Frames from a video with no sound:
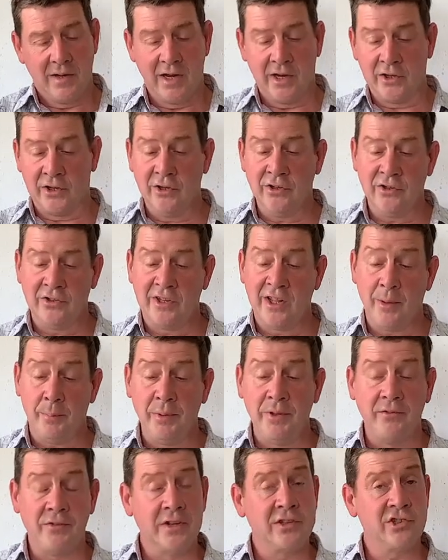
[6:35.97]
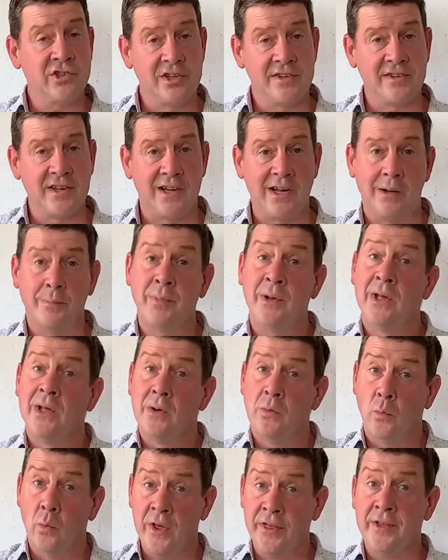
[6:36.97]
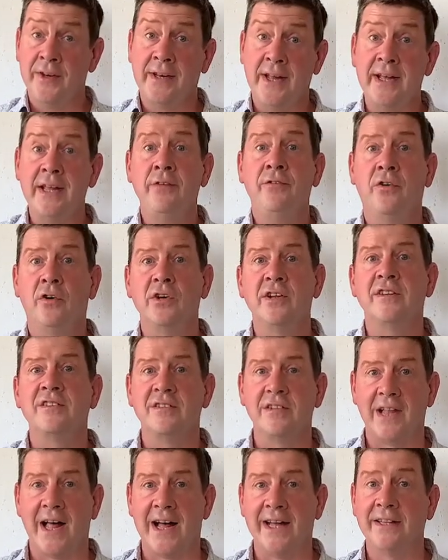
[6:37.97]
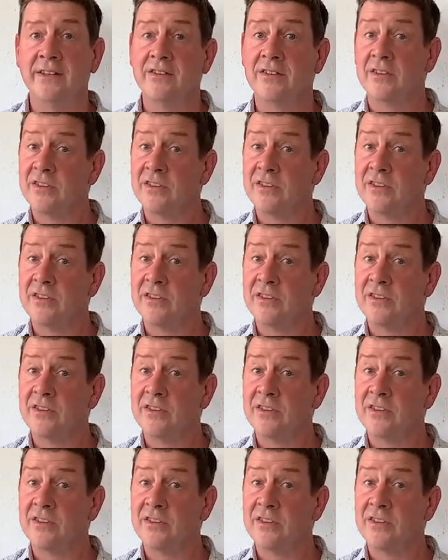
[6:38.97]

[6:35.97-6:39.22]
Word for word: a good couple of inches up with a knife on a slant,